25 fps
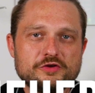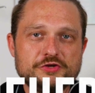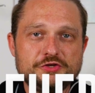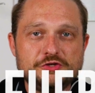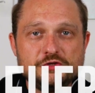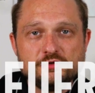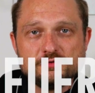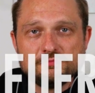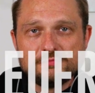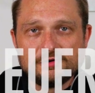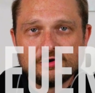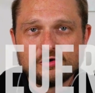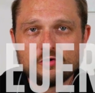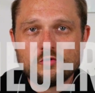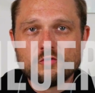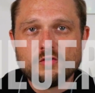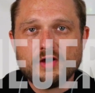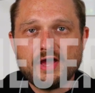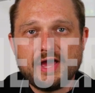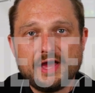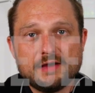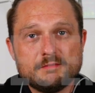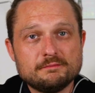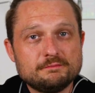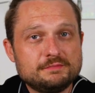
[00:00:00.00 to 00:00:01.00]
the
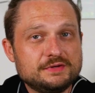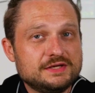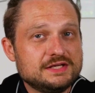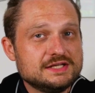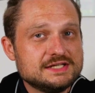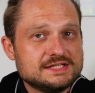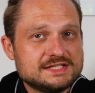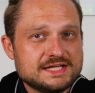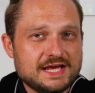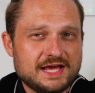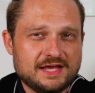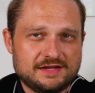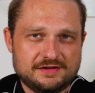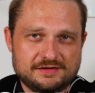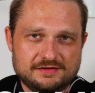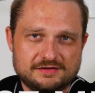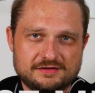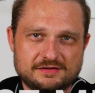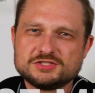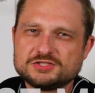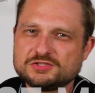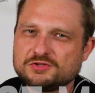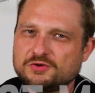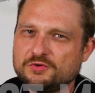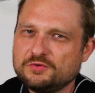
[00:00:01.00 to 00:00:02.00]
Hublot
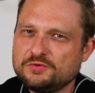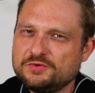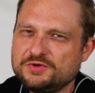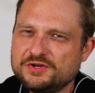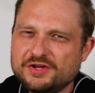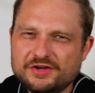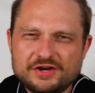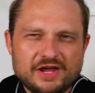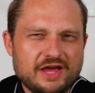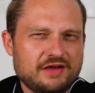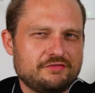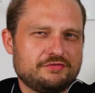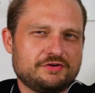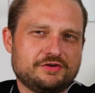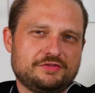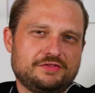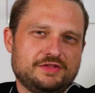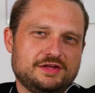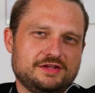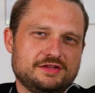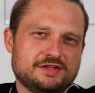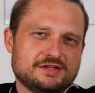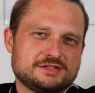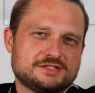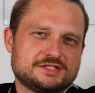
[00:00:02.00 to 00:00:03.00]
MP10. So not
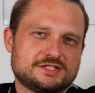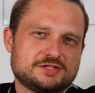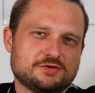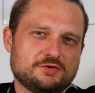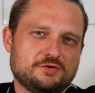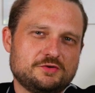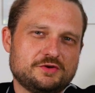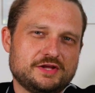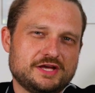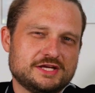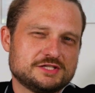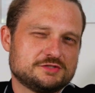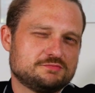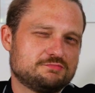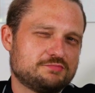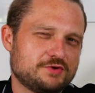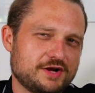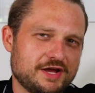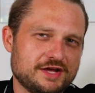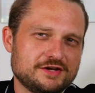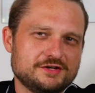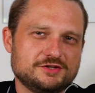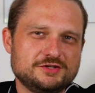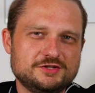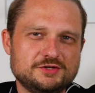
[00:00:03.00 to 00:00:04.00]
everything that's sold as
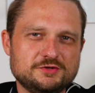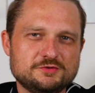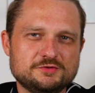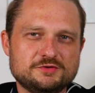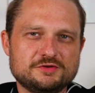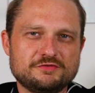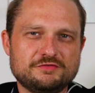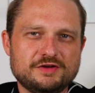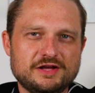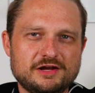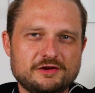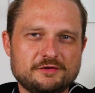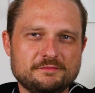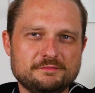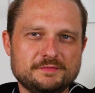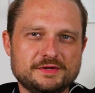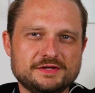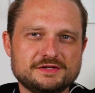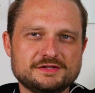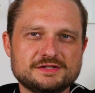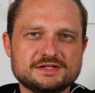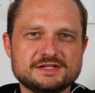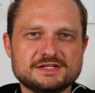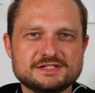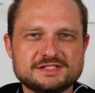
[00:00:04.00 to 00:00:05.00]
brand new
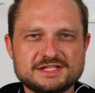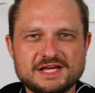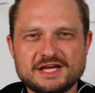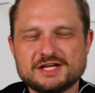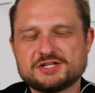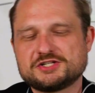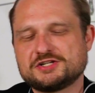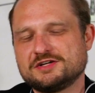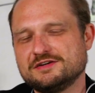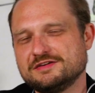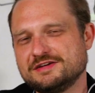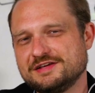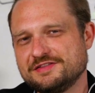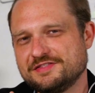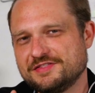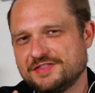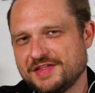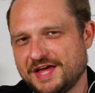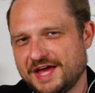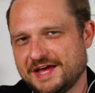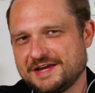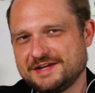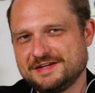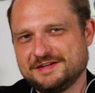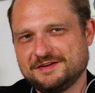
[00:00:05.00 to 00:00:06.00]
development is actually
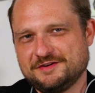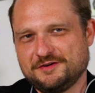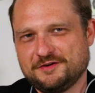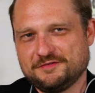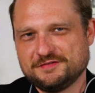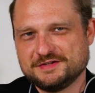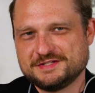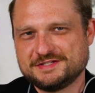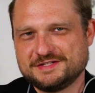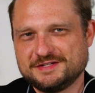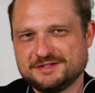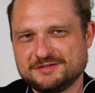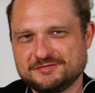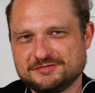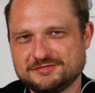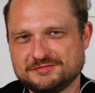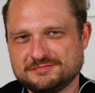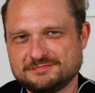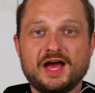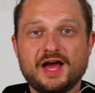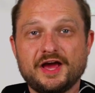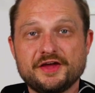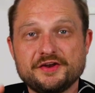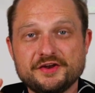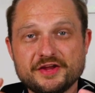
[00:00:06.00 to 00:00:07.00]
that innovative.
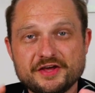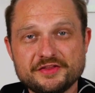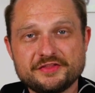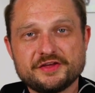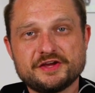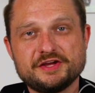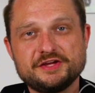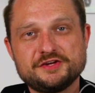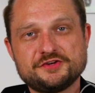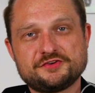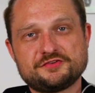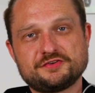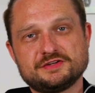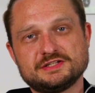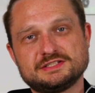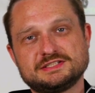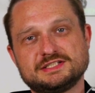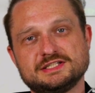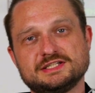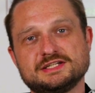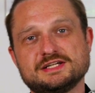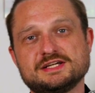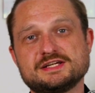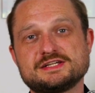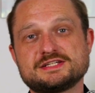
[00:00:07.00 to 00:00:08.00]
Another
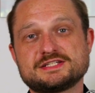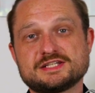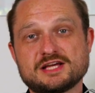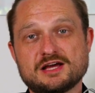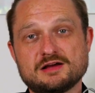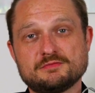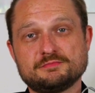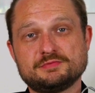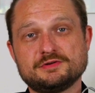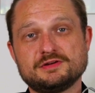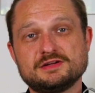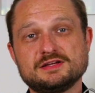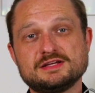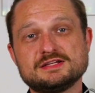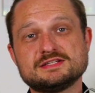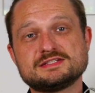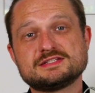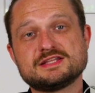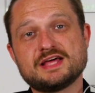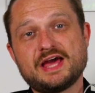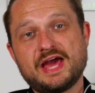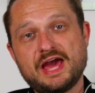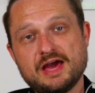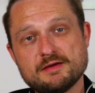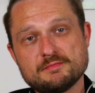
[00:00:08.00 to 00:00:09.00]
interesting example is
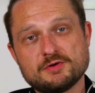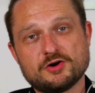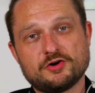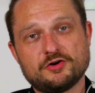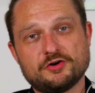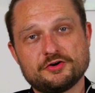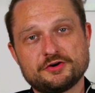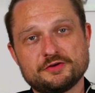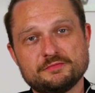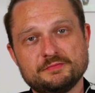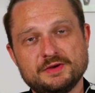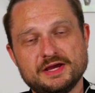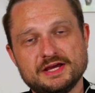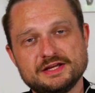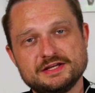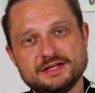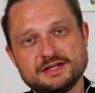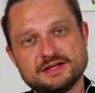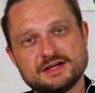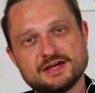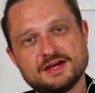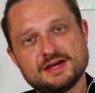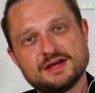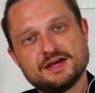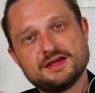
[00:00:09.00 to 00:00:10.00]
the hammer
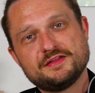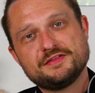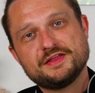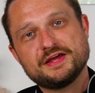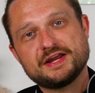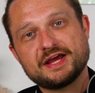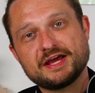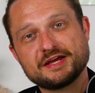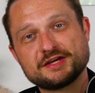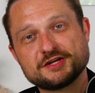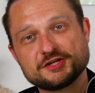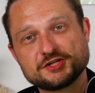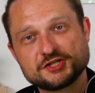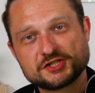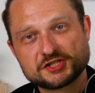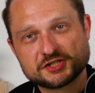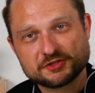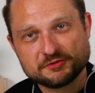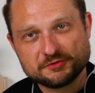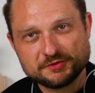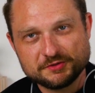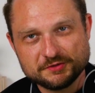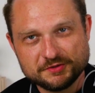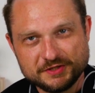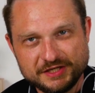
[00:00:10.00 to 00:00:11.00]
automatic that I can
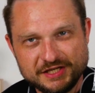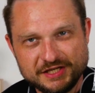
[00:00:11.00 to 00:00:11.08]
show you